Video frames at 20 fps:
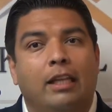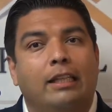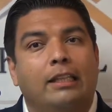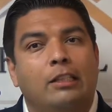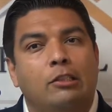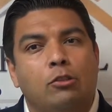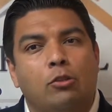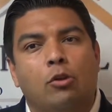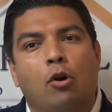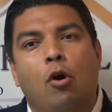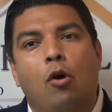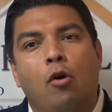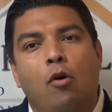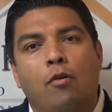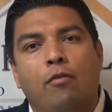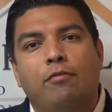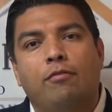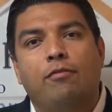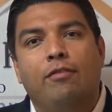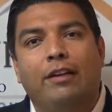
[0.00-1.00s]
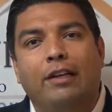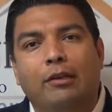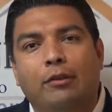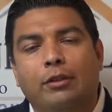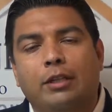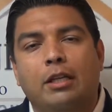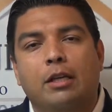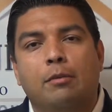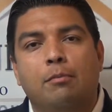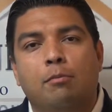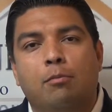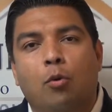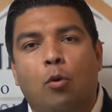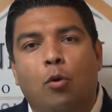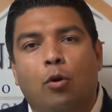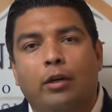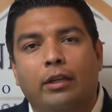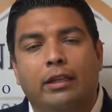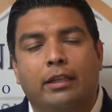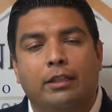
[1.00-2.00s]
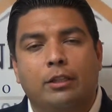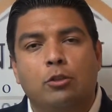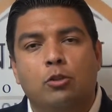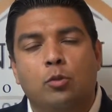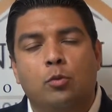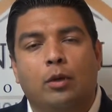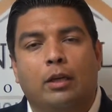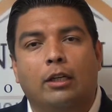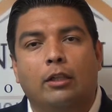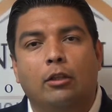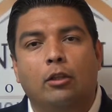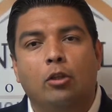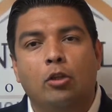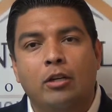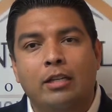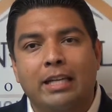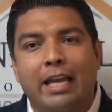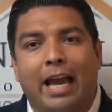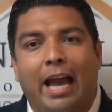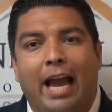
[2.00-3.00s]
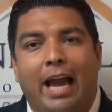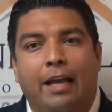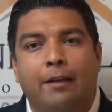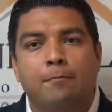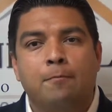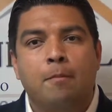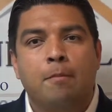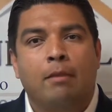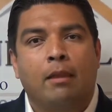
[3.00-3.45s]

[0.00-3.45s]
These are all very important things you want to look at,